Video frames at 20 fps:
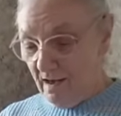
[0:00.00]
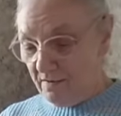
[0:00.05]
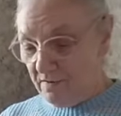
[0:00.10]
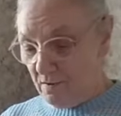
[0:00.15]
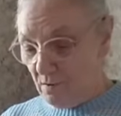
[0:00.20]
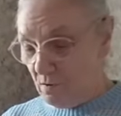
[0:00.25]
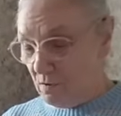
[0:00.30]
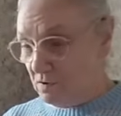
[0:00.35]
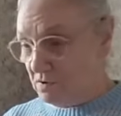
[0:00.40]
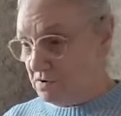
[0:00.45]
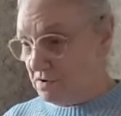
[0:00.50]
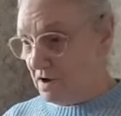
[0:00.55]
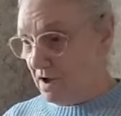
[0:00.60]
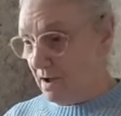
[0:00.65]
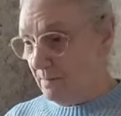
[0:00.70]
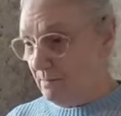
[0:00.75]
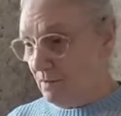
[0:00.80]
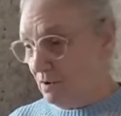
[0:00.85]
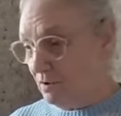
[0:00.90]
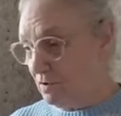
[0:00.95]
I thought,
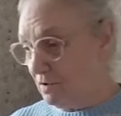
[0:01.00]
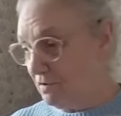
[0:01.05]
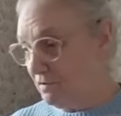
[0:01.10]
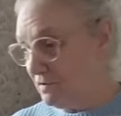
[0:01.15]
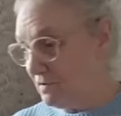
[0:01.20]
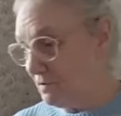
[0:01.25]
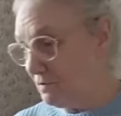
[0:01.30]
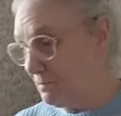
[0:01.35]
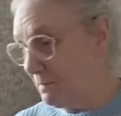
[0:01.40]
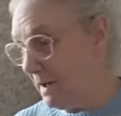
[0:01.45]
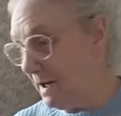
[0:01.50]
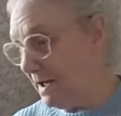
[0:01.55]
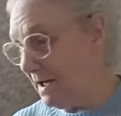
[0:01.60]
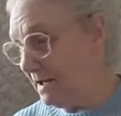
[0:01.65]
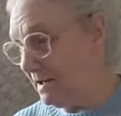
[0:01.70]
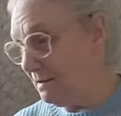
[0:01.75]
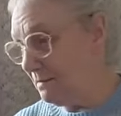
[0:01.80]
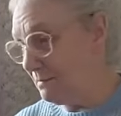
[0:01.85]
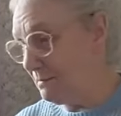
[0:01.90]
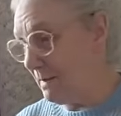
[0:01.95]
I'm looking through
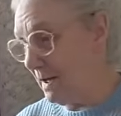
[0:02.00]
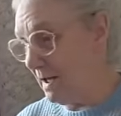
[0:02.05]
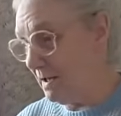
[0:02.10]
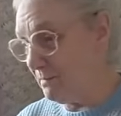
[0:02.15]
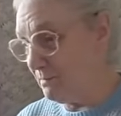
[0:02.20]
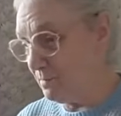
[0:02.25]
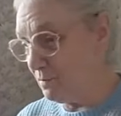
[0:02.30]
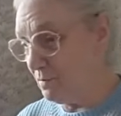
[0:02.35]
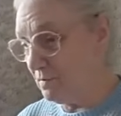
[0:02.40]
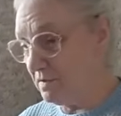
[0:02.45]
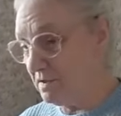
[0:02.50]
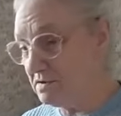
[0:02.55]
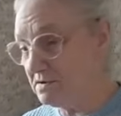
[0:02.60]
my book.